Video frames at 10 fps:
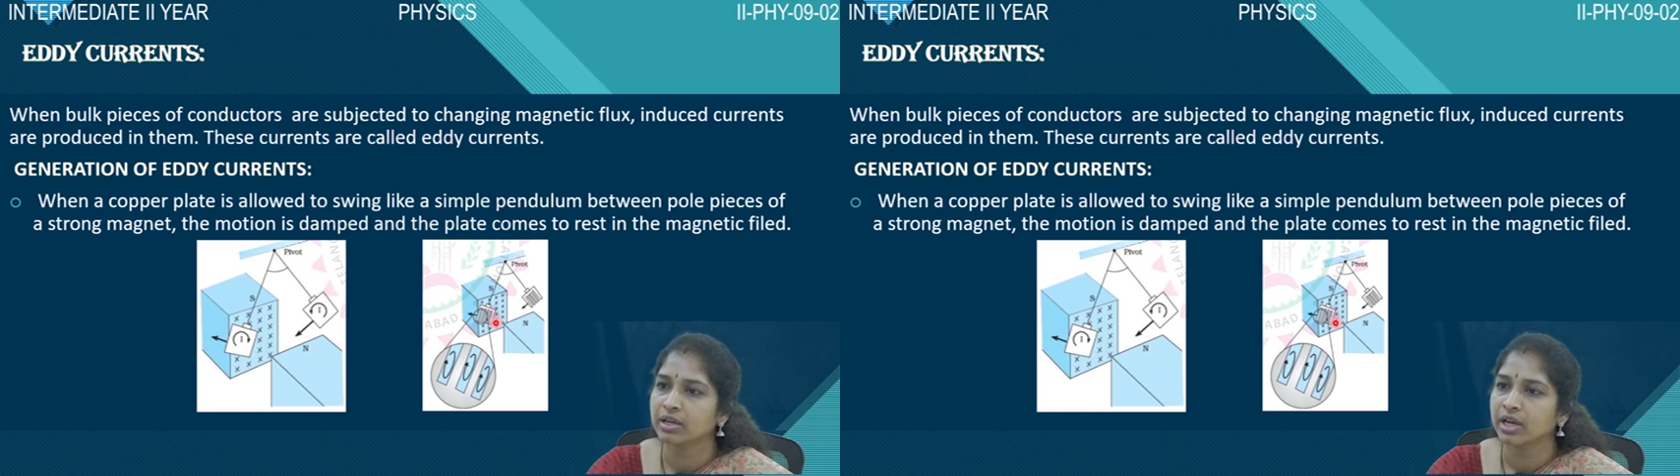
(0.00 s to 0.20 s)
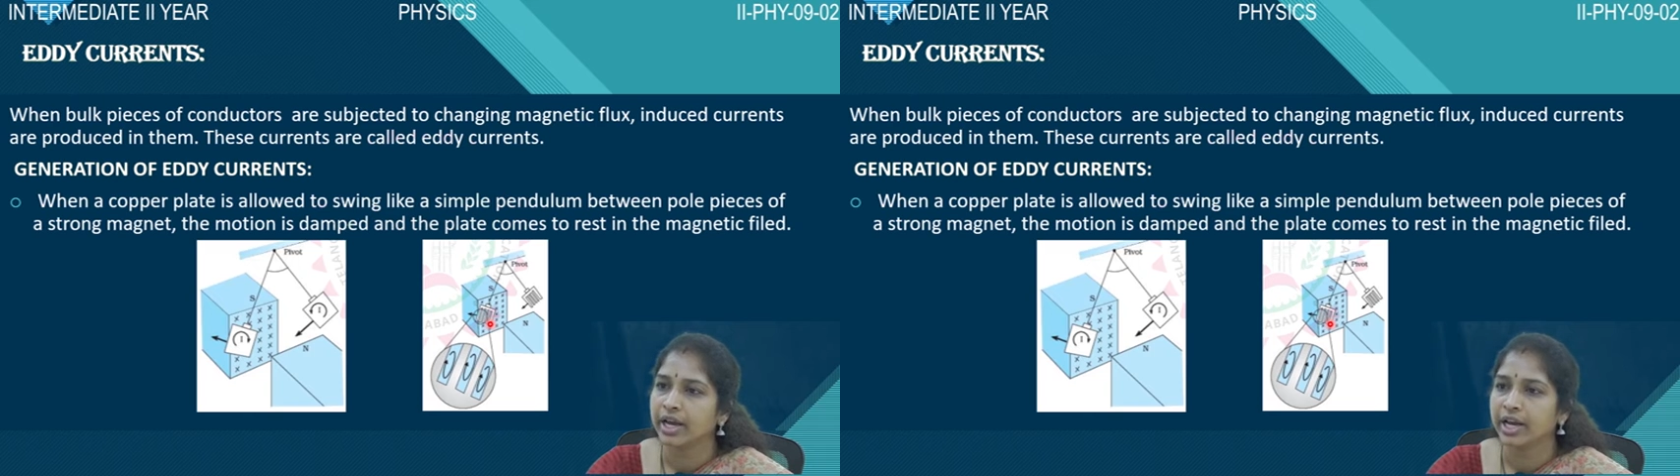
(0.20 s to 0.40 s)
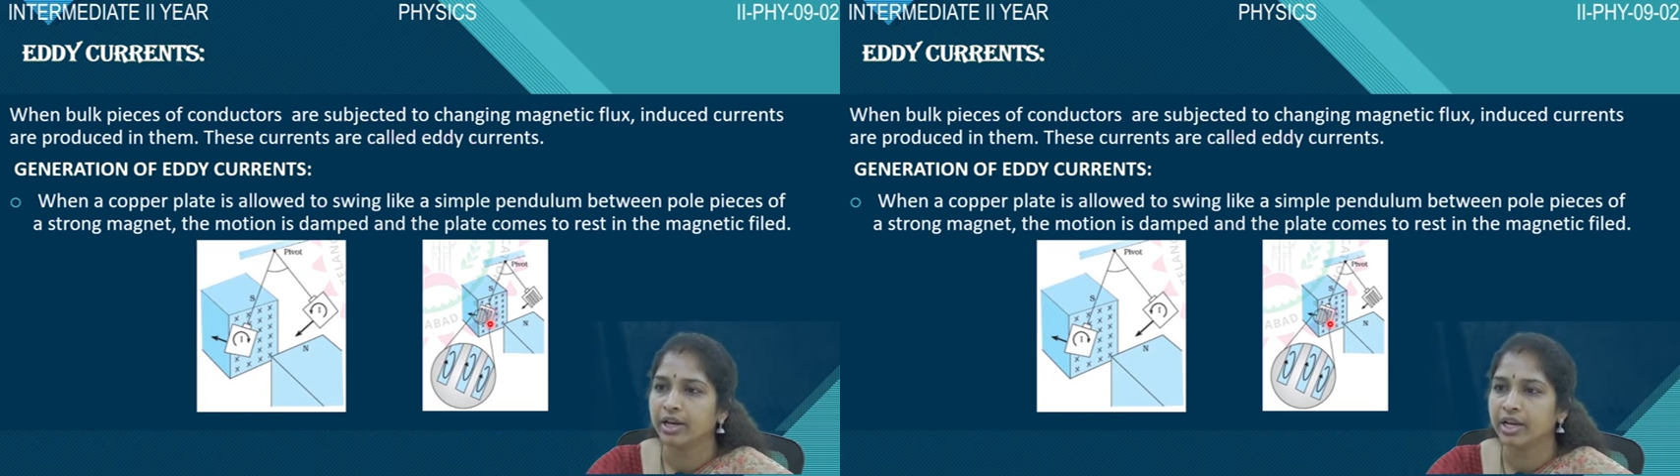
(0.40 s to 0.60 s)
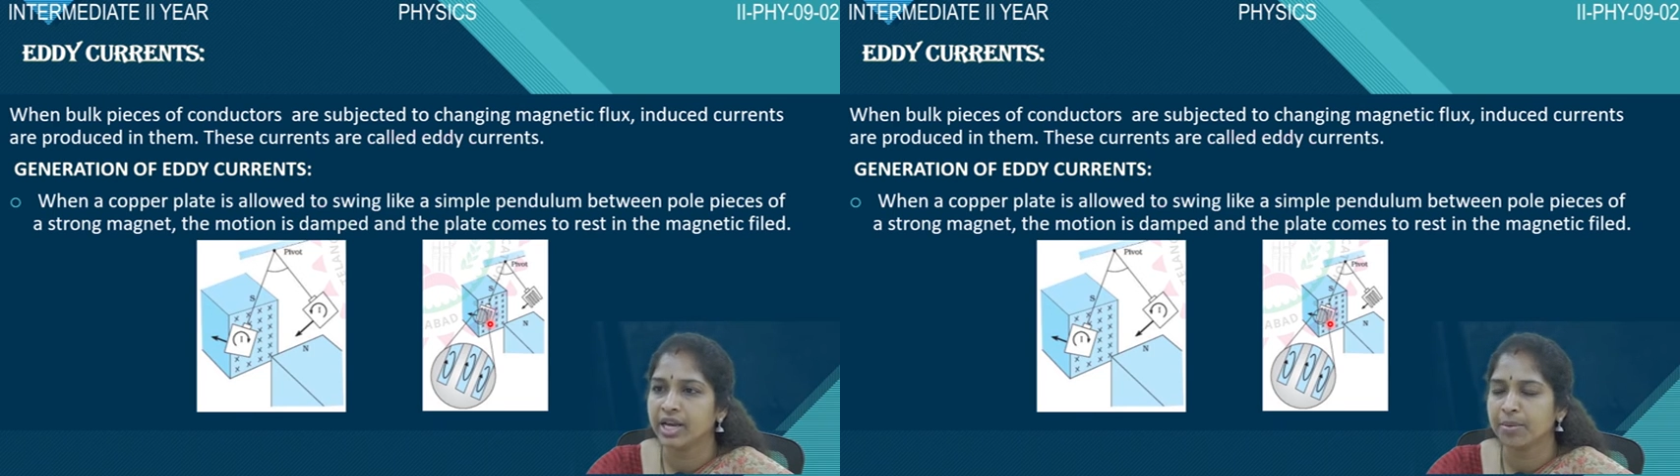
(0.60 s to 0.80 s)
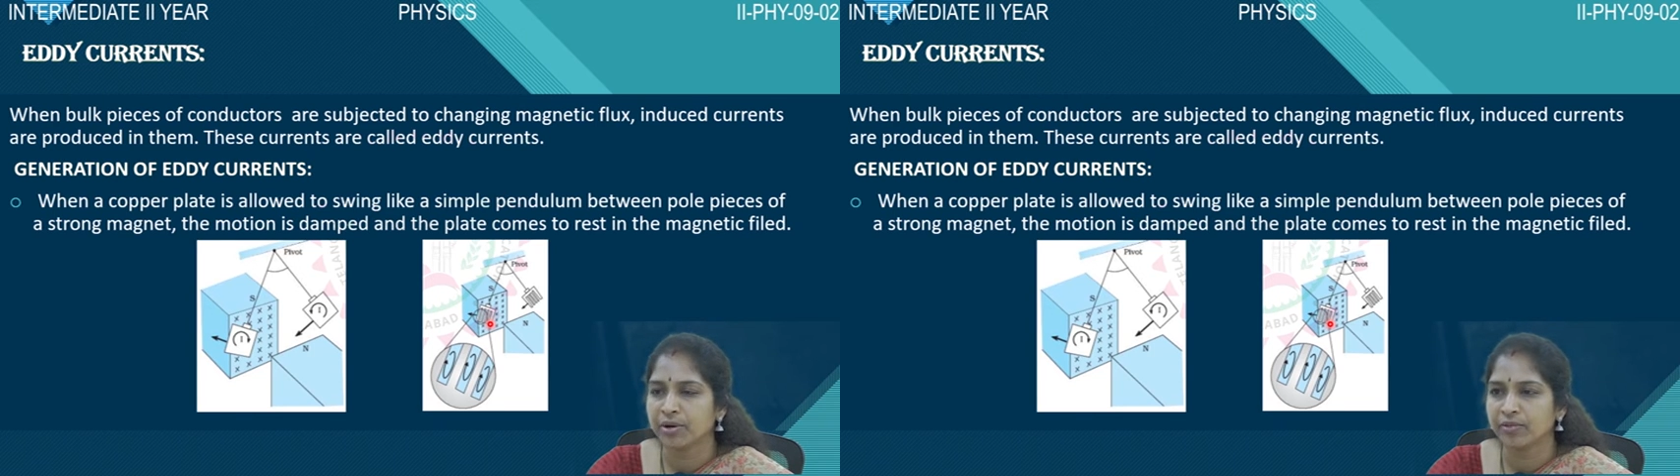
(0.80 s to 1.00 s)

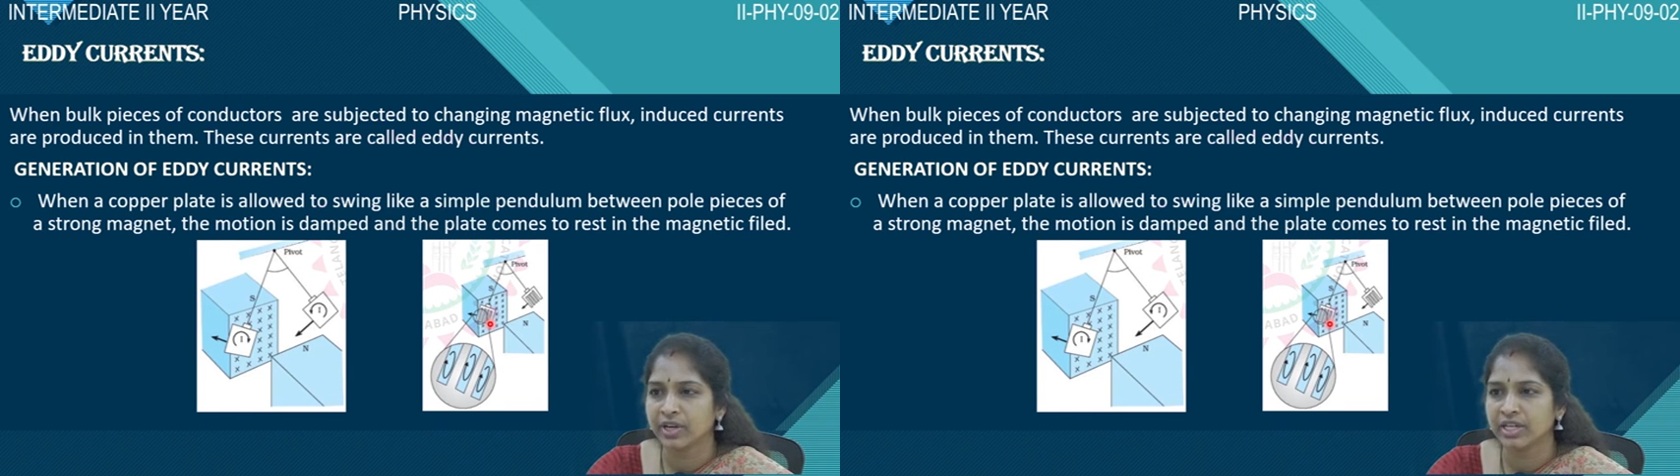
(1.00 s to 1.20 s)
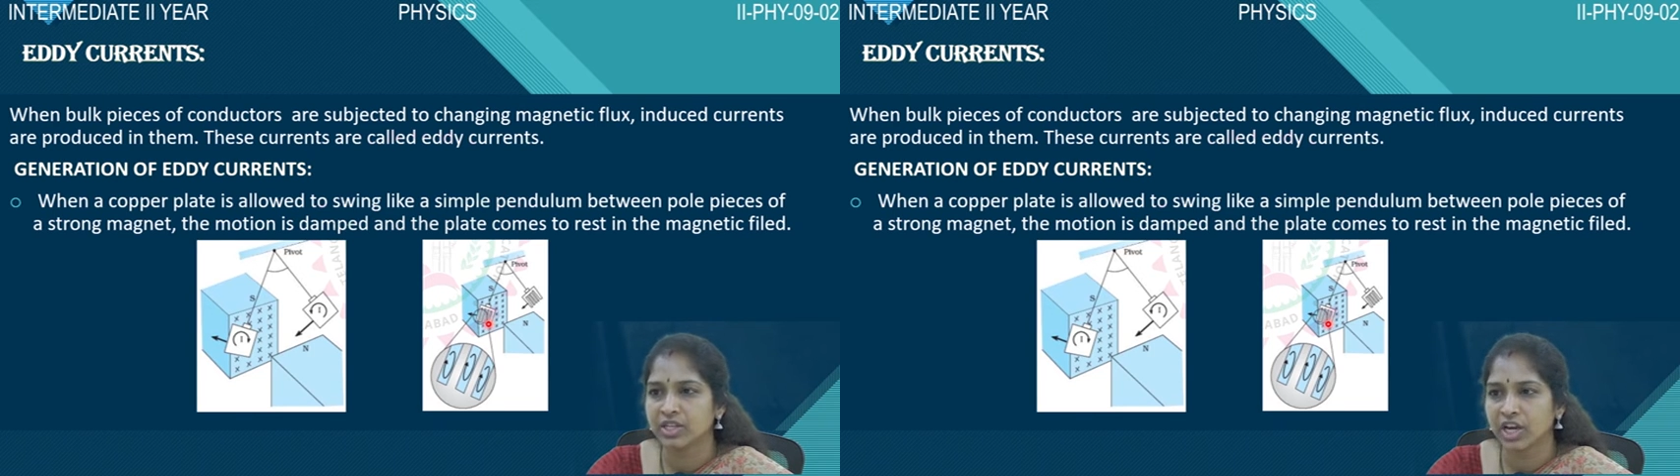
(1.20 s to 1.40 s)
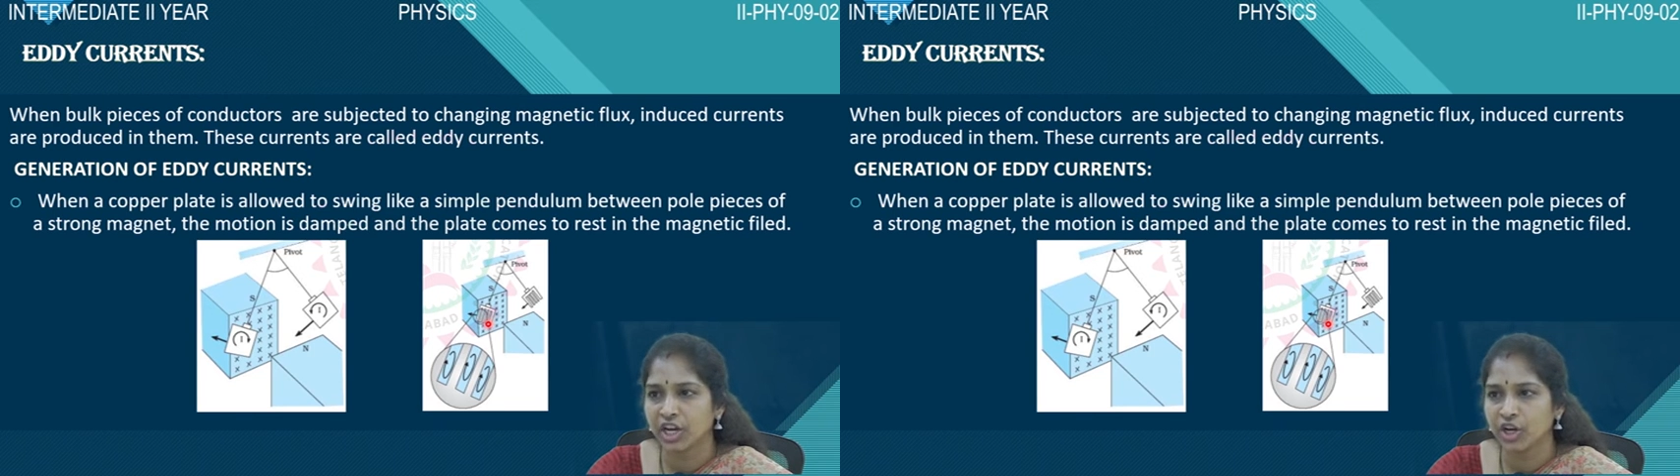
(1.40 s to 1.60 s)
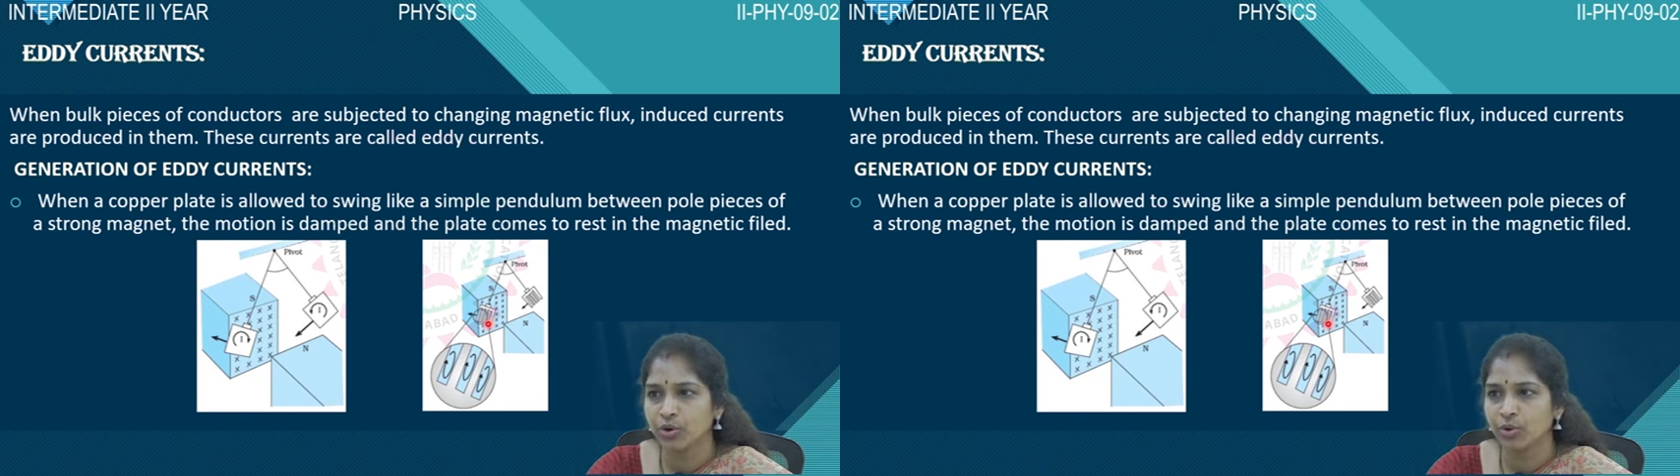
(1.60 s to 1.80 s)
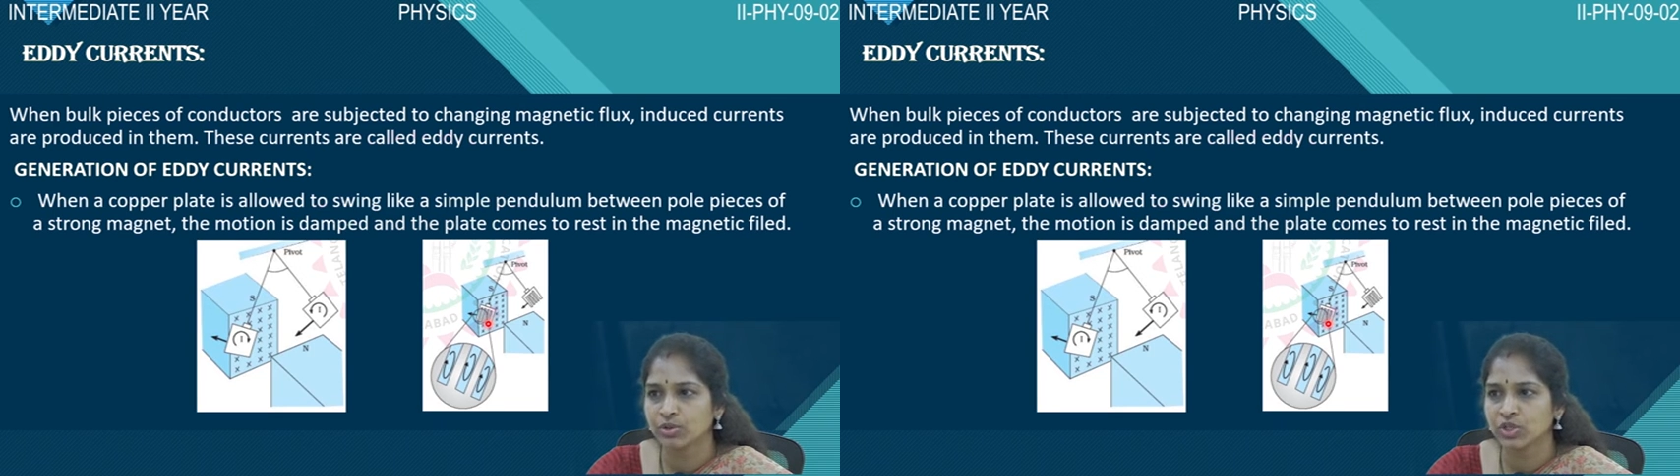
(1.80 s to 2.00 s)
EMF is
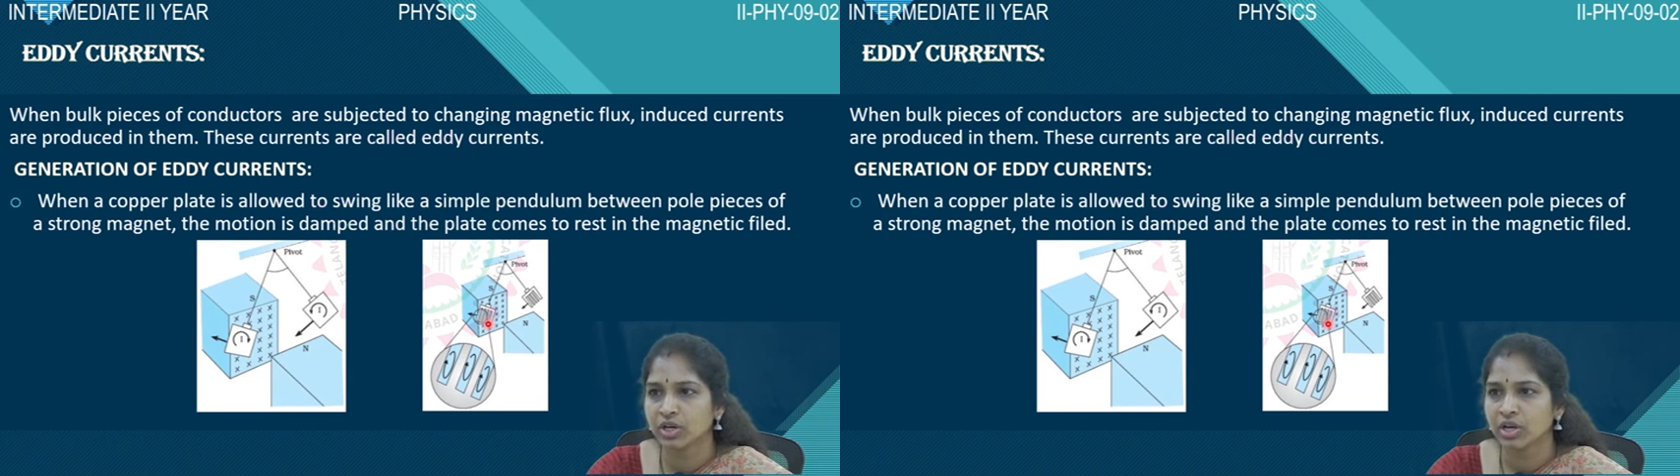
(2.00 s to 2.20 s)
induced